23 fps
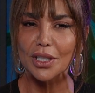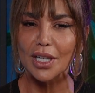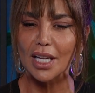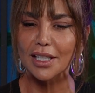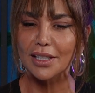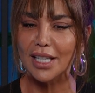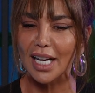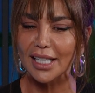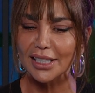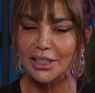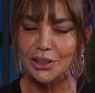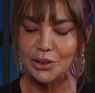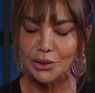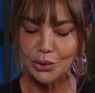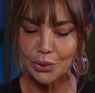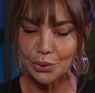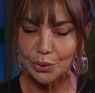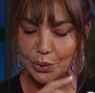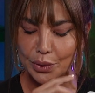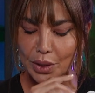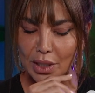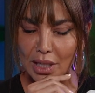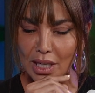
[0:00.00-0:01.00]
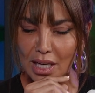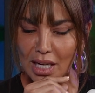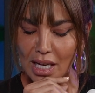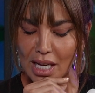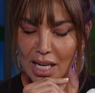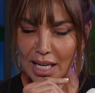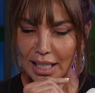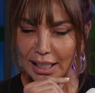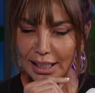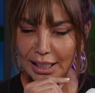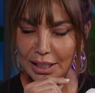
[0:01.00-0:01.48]
and I used to,
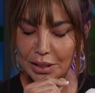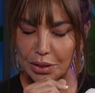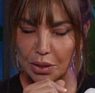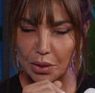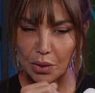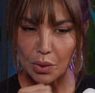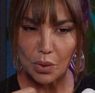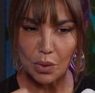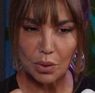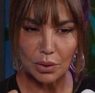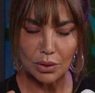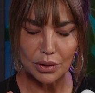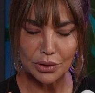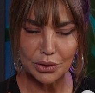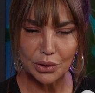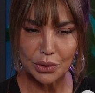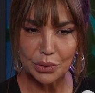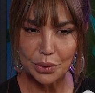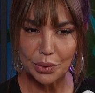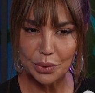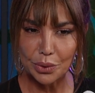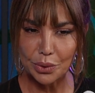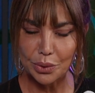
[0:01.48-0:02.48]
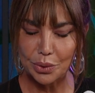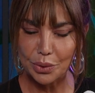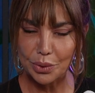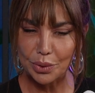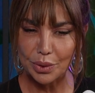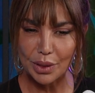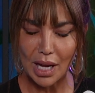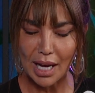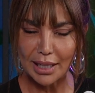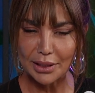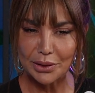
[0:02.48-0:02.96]
you know,
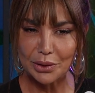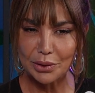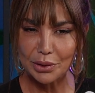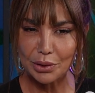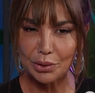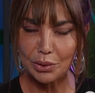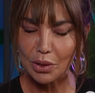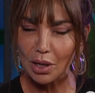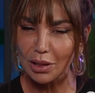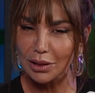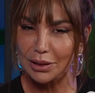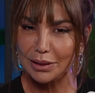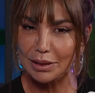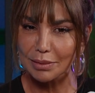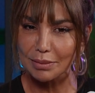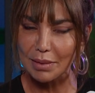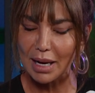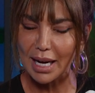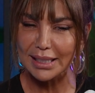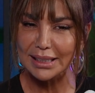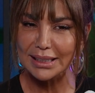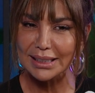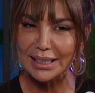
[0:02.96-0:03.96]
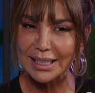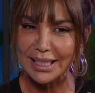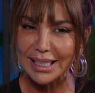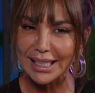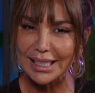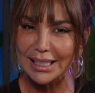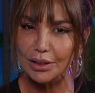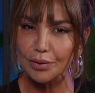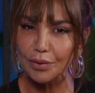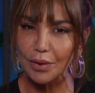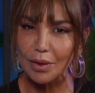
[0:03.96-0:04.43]
customize
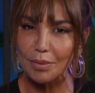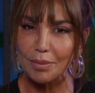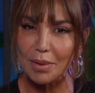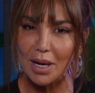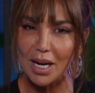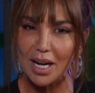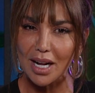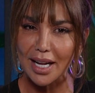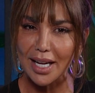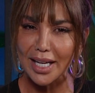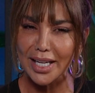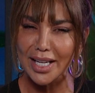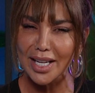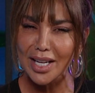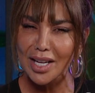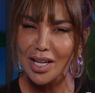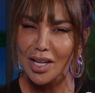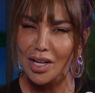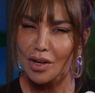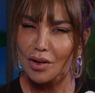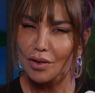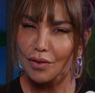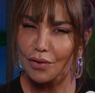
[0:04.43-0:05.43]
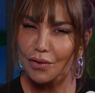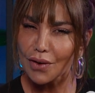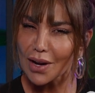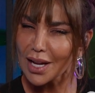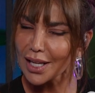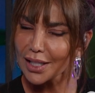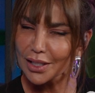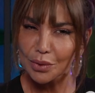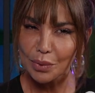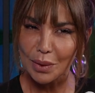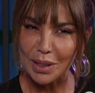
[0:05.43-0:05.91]
things for my
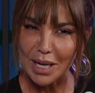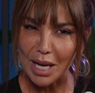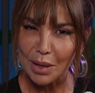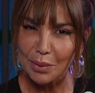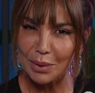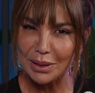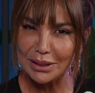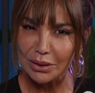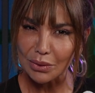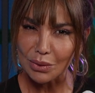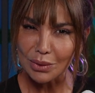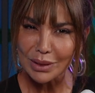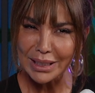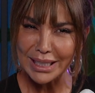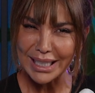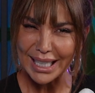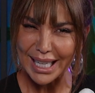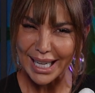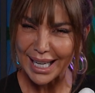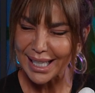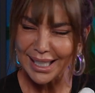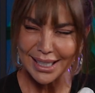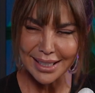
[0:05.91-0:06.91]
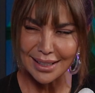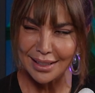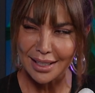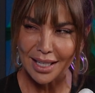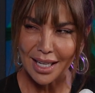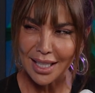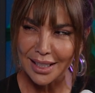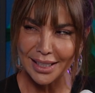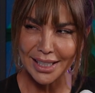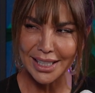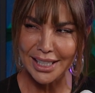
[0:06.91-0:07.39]
friends when I was only 8,
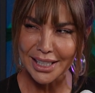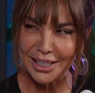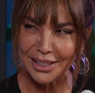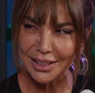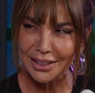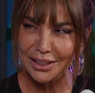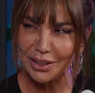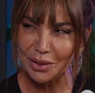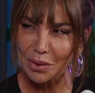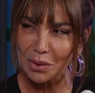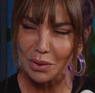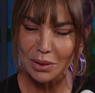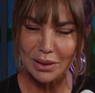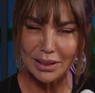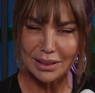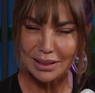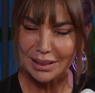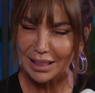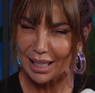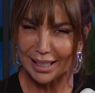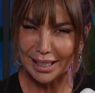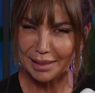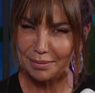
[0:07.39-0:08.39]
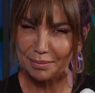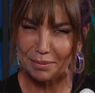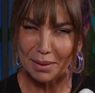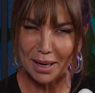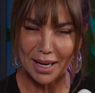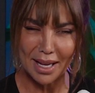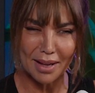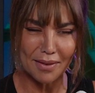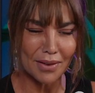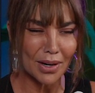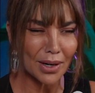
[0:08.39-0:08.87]
9 years old, like
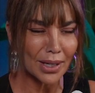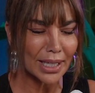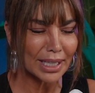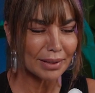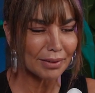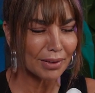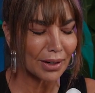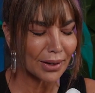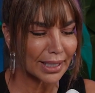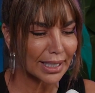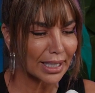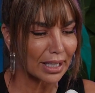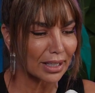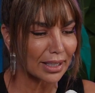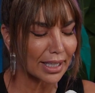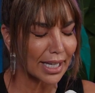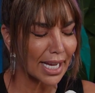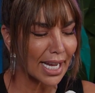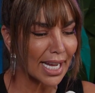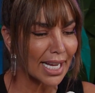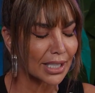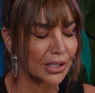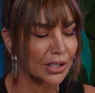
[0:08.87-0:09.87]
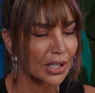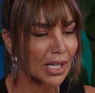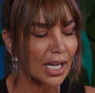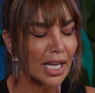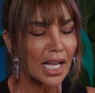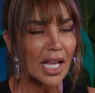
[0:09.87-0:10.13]
by a very, very young age.